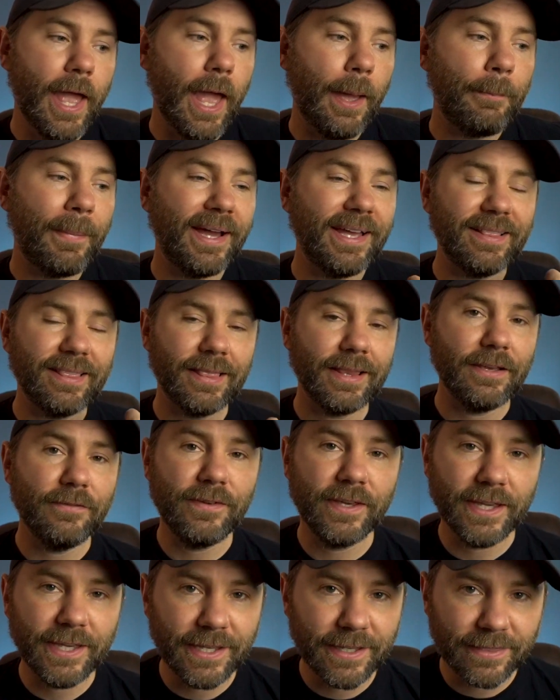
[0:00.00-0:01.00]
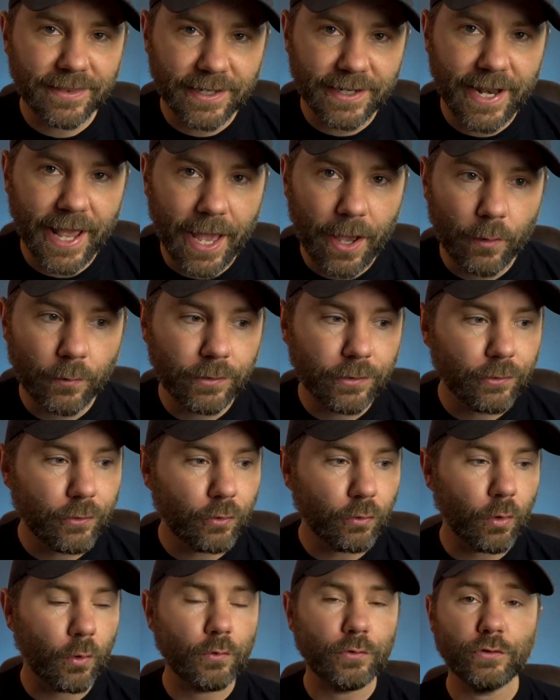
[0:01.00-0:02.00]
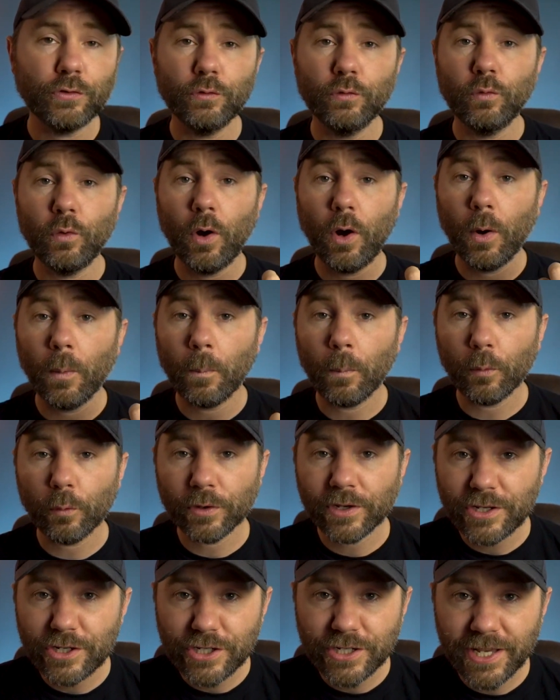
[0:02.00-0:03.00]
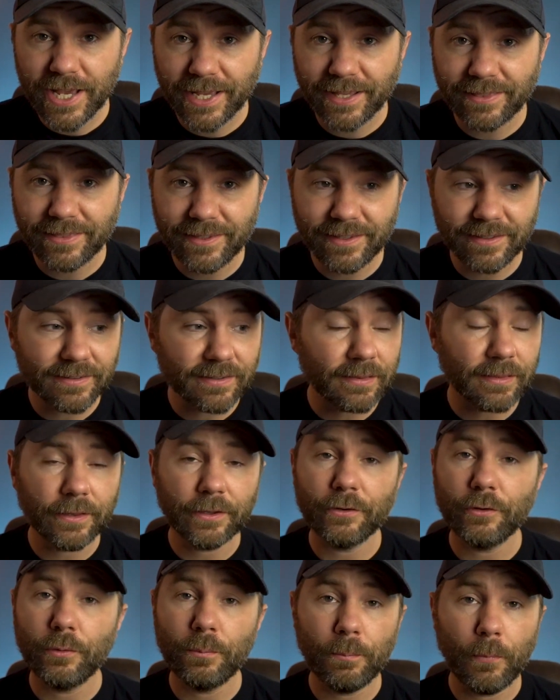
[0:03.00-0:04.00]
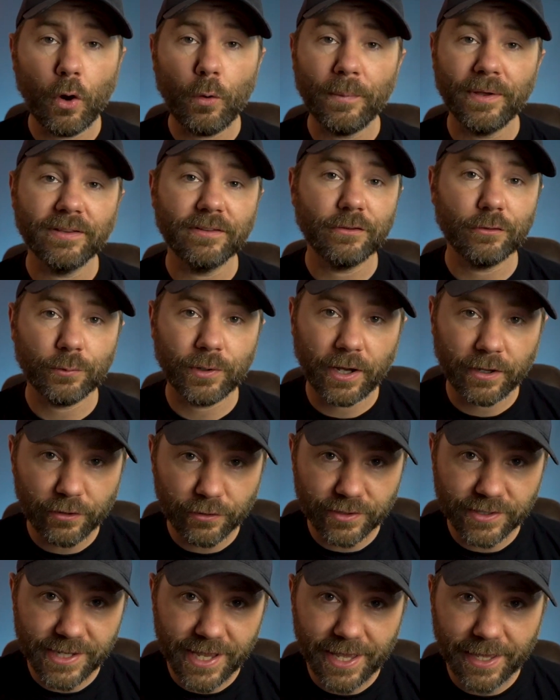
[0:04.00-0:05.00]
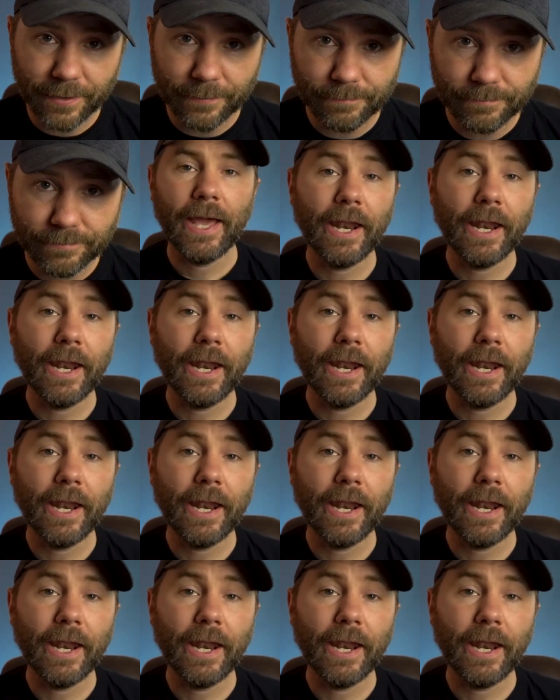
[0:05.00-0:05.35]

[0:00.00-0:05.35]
And by living in the now, you grow to appreciate these little moments throughout your day.